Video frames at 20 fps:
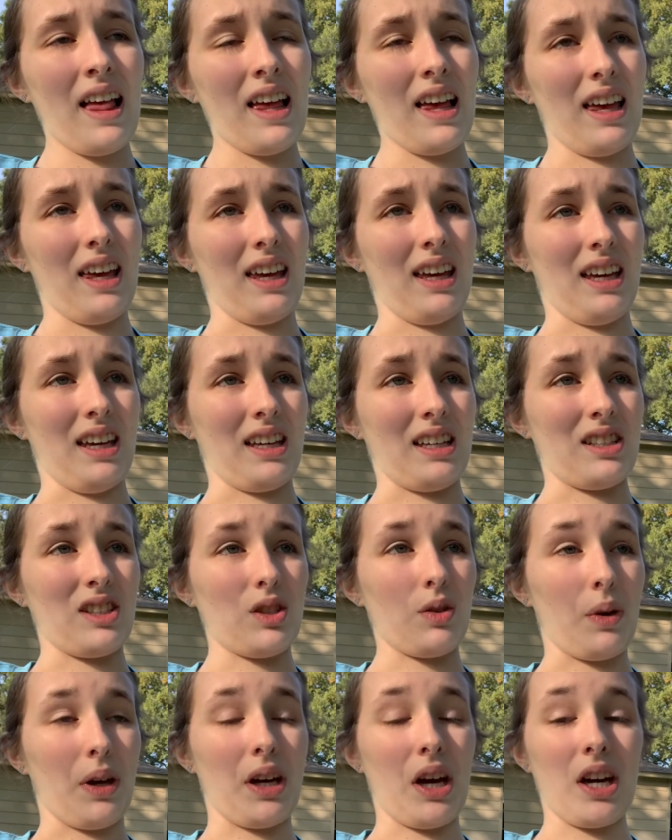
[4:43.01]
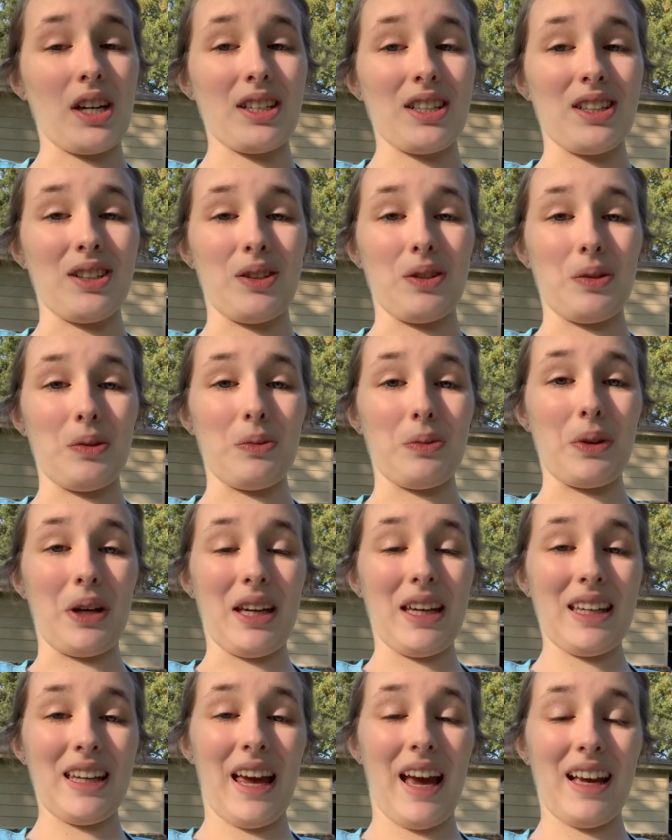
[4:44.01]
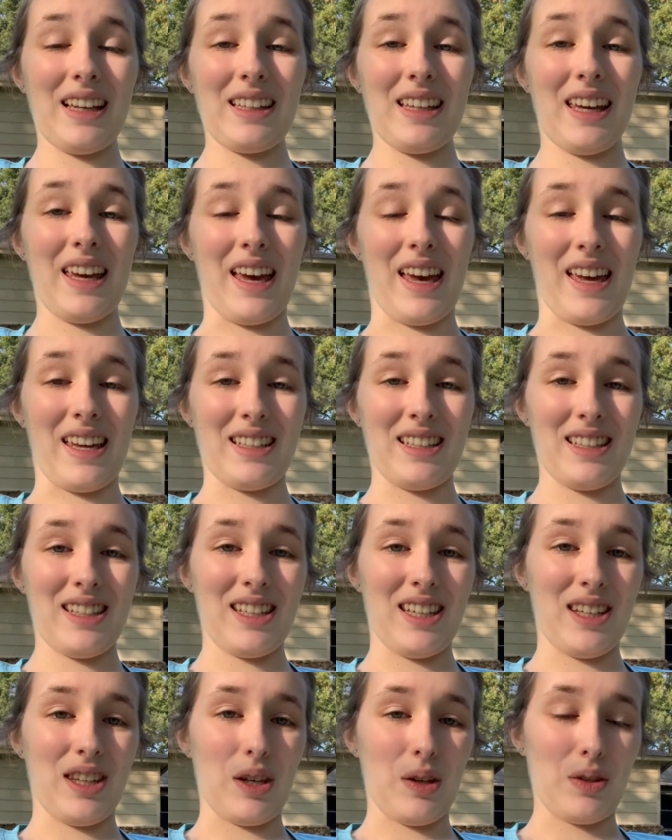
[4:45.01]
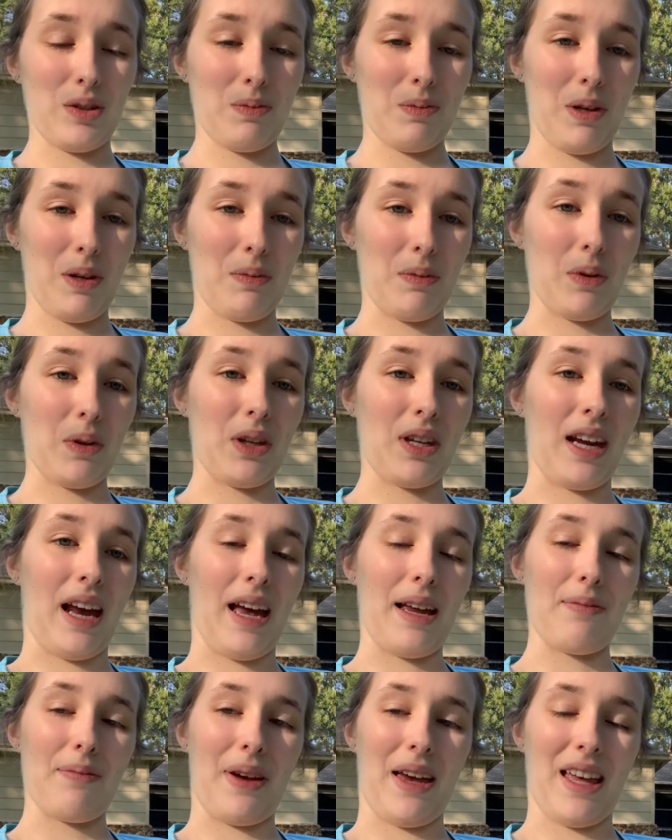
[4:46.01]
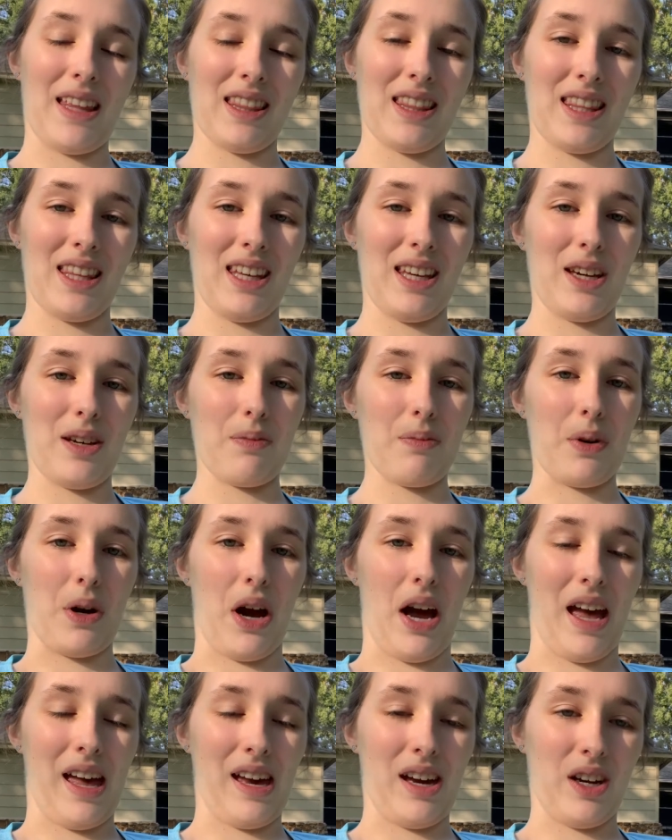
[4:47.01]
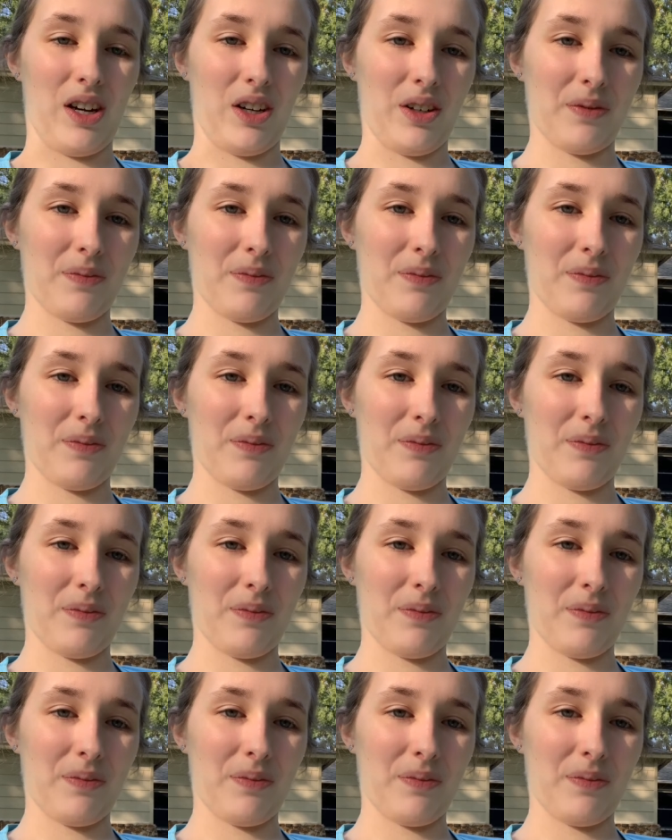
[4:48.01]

And so I got to reconnect again, see those people that I had met the year prior.